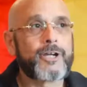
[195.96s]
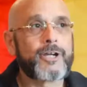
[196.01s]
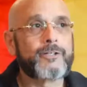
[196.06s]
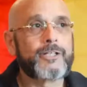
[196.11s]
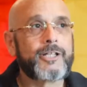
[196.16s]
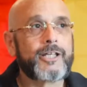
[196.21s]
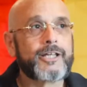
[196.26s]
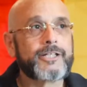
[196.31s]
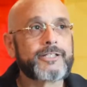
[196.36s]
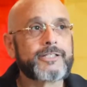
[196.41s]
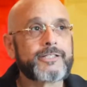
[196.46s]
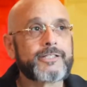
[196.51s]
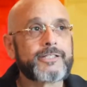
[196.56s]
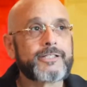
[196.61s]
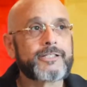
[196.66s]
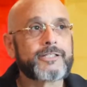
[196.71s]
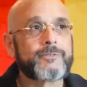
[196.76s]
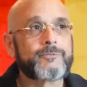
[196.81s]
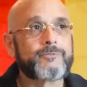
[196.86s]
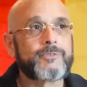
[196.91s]
Pride
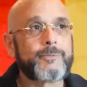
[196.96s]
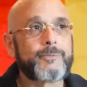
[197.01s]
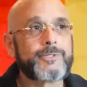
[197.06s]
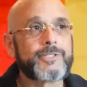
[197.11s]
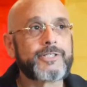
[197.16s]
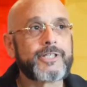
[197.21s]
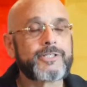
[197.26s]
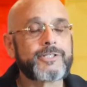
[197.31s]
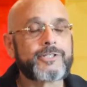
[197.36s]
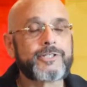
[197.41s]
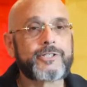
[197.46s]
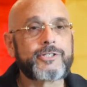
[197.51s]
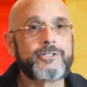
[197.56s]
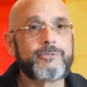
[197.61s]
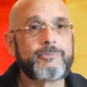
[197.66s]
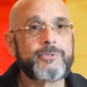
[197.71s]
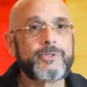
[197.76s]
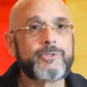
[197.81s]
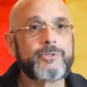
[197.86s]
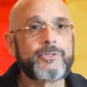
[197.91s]
Lines represents
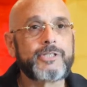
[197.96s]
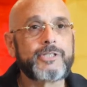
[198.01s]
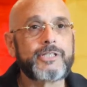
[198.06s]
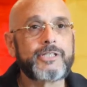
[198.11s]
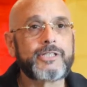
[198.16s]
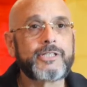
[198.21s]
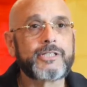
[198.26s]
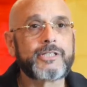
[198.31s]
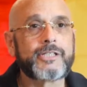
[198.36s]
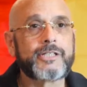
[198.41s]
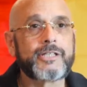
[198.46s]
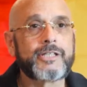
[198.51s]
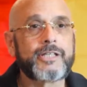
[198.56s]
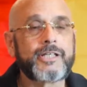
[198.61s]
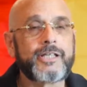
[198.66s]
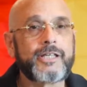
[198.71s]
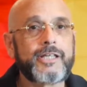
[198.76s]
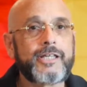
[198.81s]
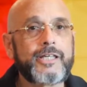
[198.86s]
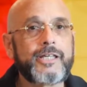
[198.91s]
community,
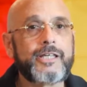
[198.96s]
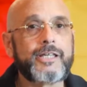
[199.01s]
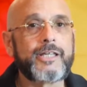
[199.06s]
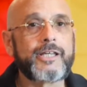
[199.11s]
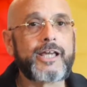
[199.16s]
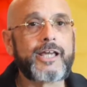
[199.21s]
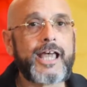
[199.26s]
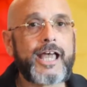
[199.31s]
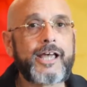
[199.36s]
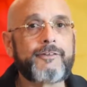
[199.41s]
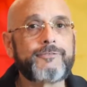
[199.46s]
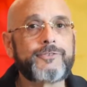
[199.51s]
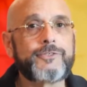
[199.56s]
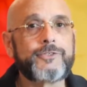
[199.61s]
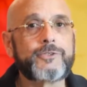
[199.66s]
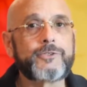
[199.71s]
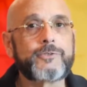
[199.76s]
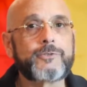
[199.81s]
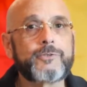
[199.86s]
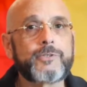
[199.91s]
a
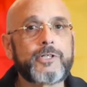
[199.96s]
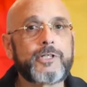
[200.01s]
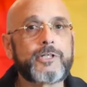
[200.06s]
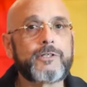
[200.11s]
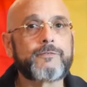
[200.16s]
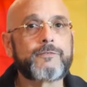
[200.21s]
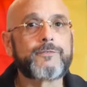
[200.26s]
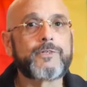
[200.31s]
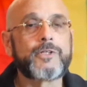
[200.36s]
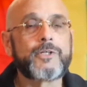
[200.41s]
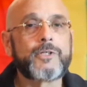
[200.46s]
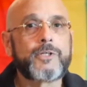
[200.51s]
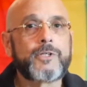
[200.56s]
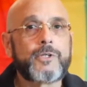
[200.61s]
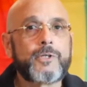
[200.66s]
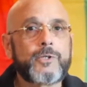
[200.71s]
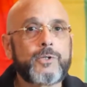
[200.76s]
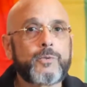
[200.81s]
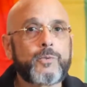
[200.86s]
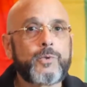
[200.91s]
avenue of
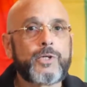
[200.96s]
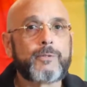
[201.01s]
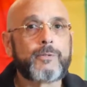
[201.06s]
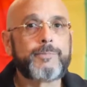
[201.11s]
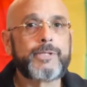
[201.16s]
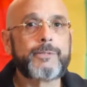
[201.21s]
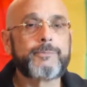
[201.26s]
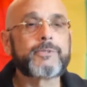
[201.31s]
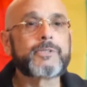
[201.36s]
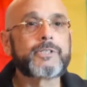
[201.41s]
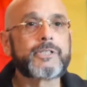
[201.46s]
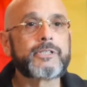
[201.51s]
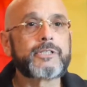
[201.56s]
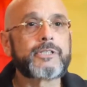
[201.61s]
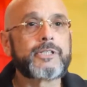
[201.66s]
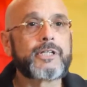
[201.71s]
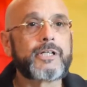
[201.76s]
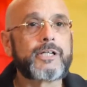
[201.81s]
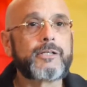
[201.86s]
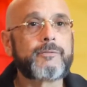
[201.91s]
where people
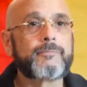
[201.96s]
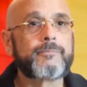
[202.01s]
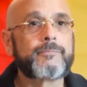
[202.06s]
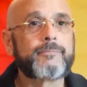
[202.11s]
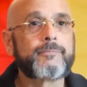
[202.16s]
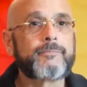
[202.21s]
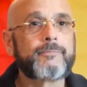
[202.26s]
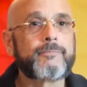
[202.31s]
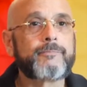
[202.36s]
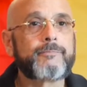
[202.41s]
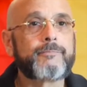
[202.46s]
can come,